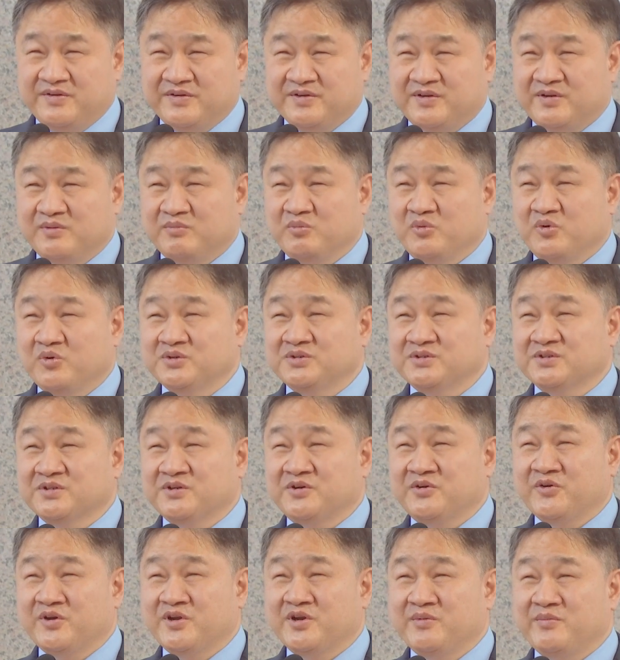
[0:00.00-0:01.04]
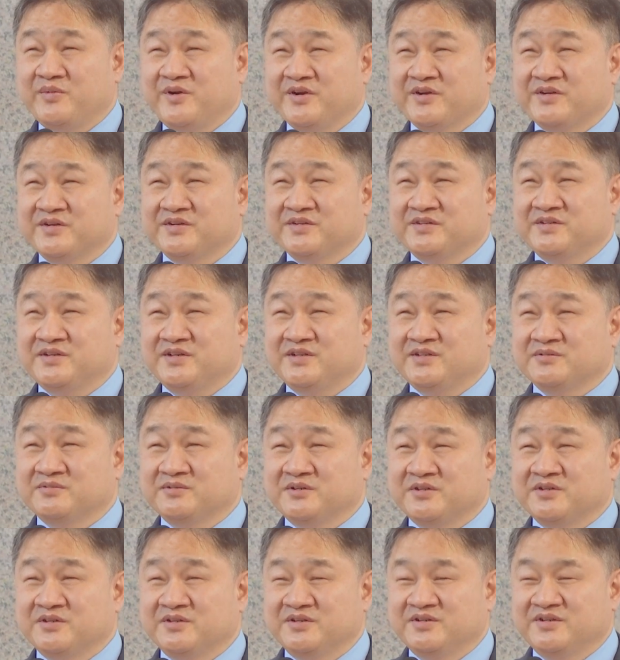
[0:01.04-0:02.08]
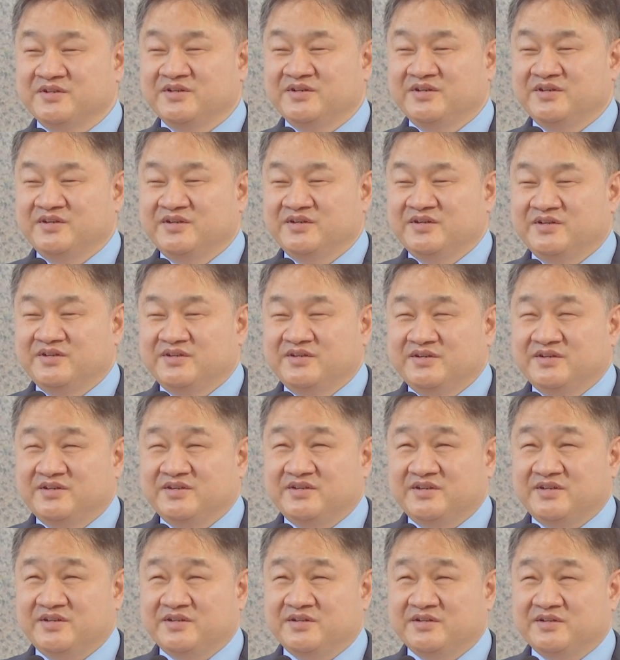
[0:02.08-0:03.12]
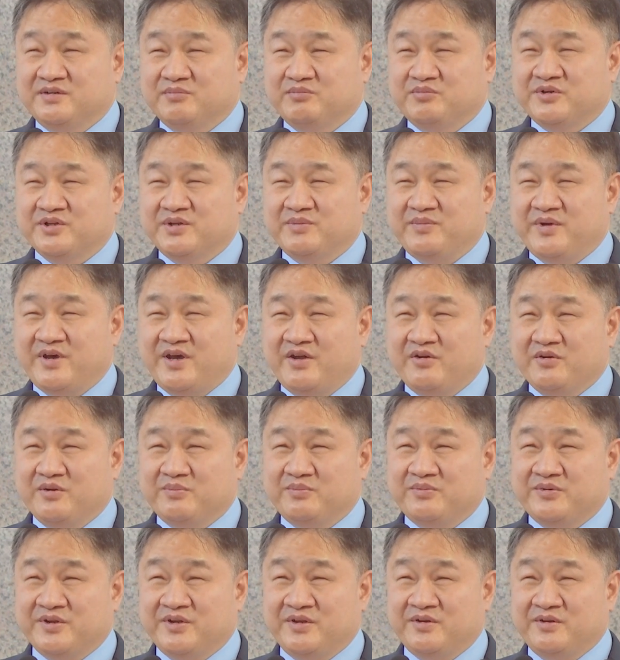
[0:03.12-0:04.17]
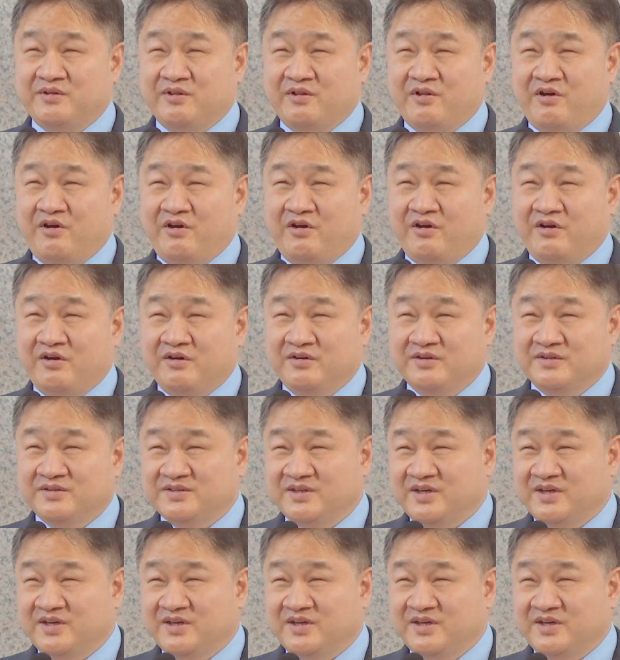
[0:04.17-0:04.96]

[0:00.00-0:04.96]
You know, most Korean-American kids were either pre-med or pre-law.